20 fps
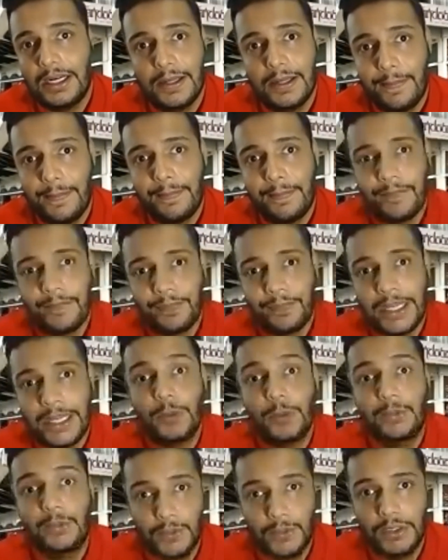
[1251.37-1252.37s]

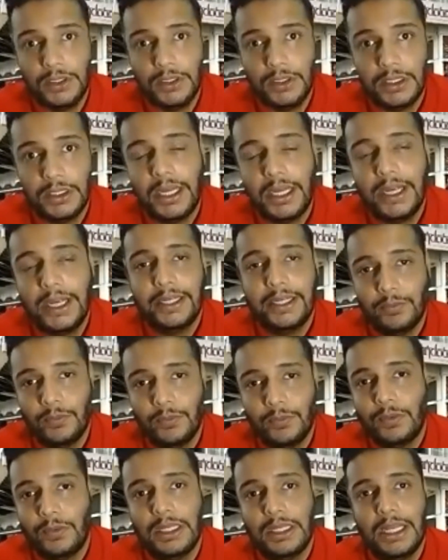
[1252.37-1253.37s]
doubtful, and we will
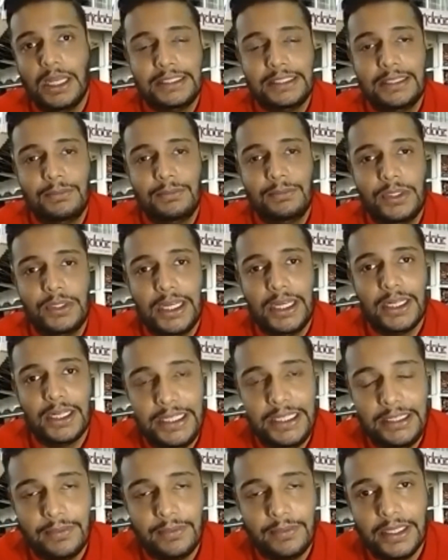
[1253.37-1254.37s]
ask them to take leave and
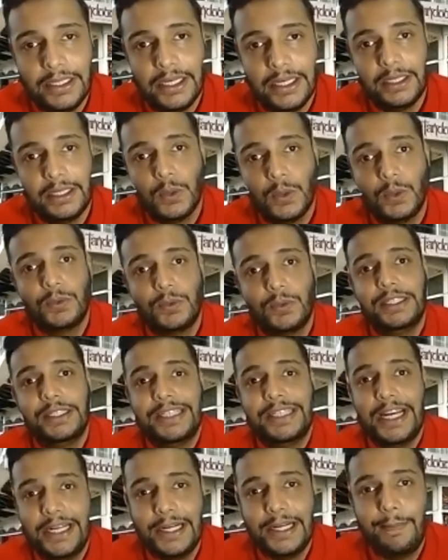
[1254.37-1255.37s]
then go for a
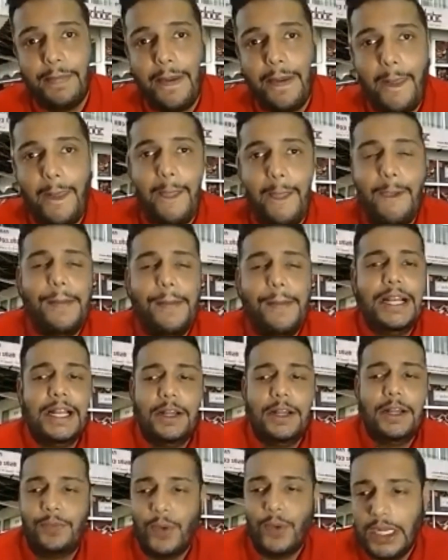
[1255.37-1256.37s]
checkup.
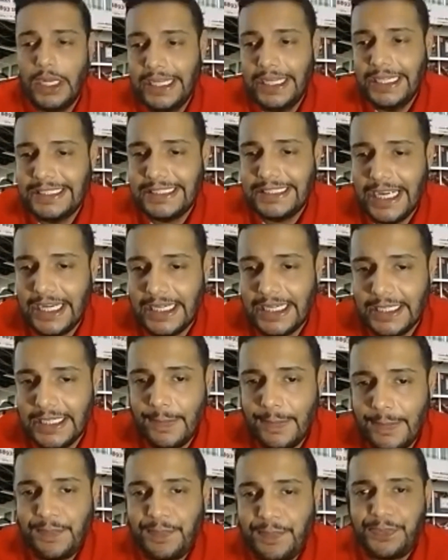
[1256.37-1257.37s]
Fourthly is that
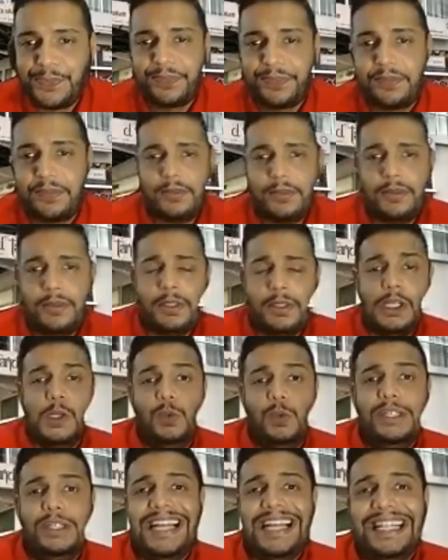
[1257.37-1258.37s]
we
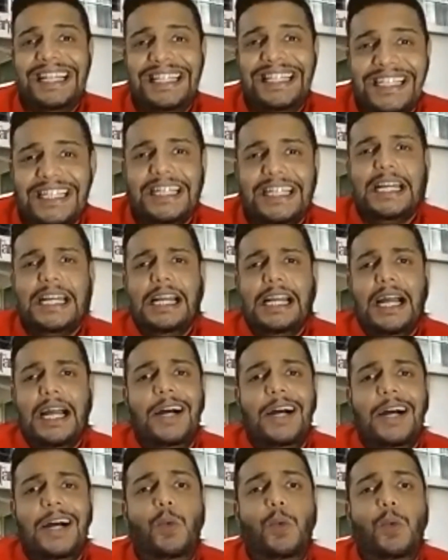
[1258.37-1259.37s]
started a
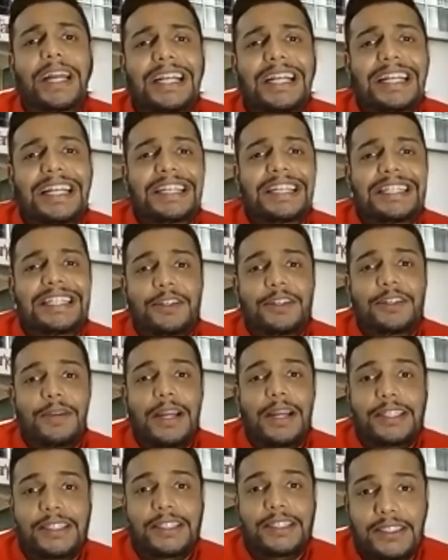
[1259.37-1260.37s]
weekly
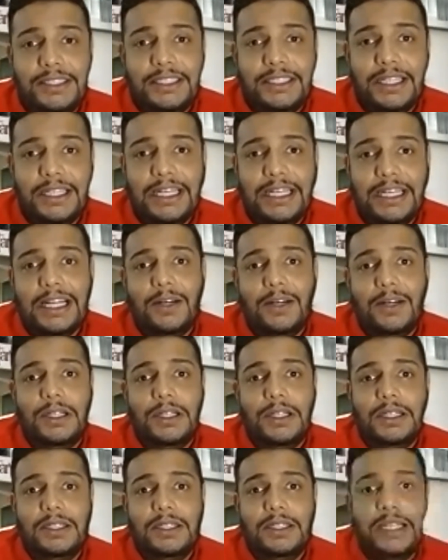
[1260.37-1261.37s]
disinfection in our
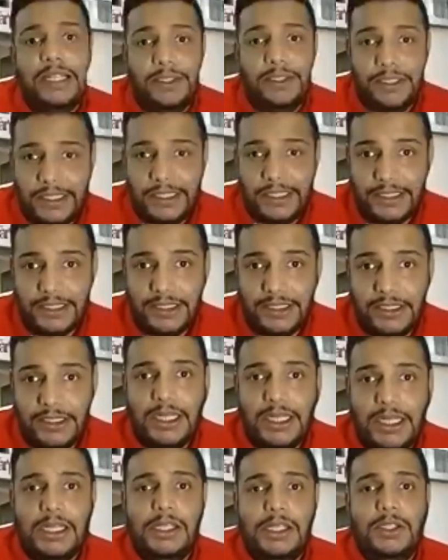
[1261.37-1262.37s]
central kitchen.
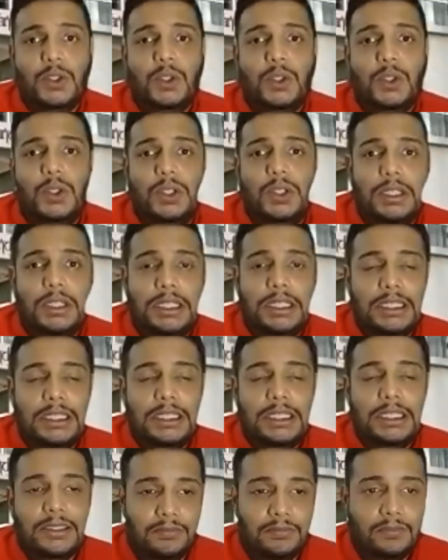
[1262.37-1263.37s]
So
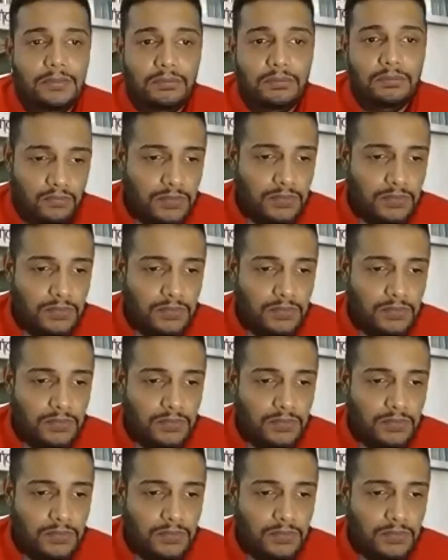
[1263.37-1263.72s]
I